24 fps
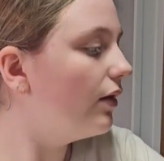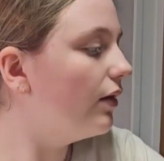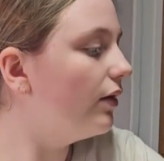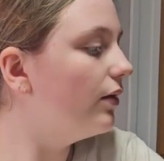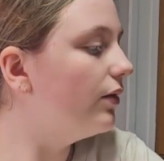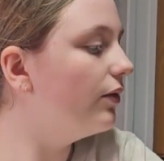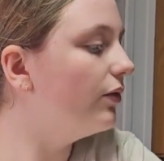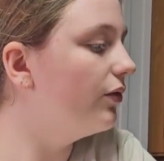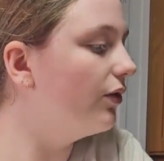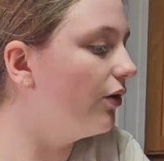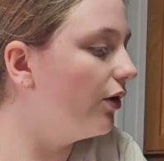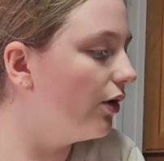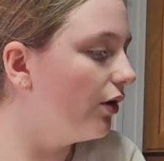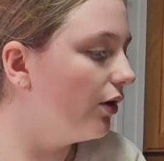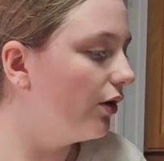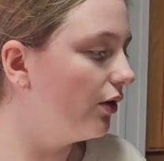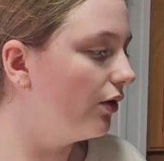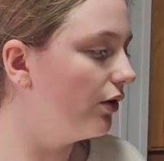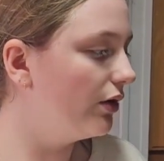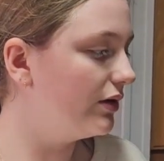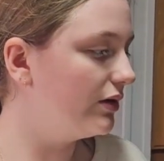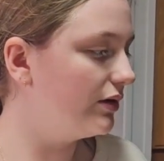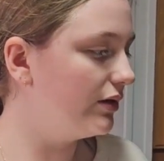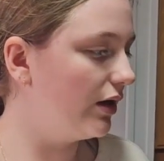So
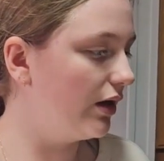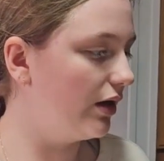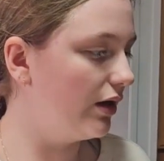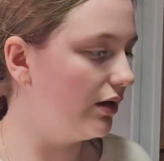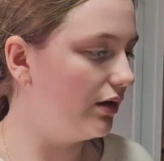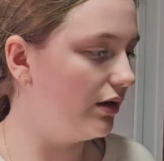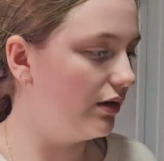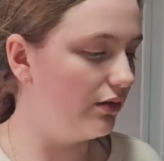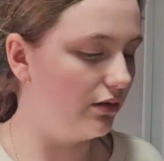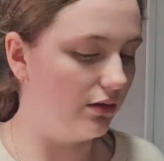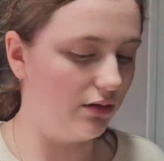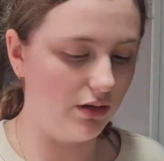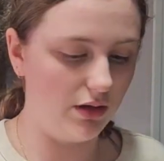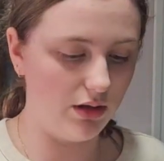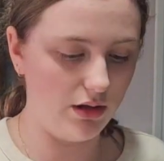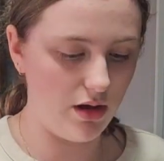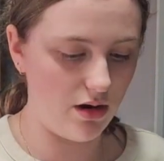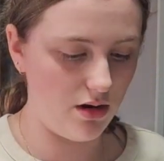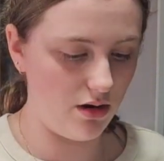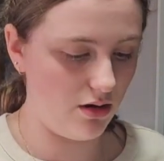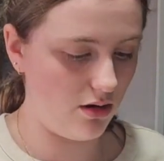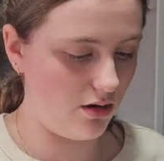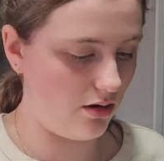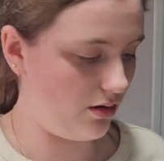it's not in
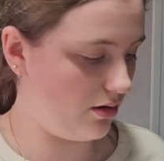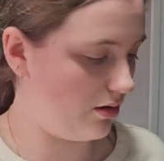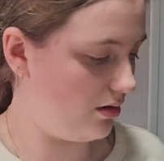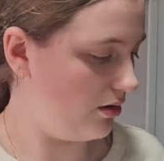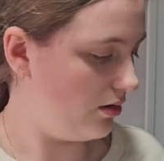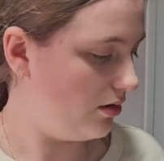there.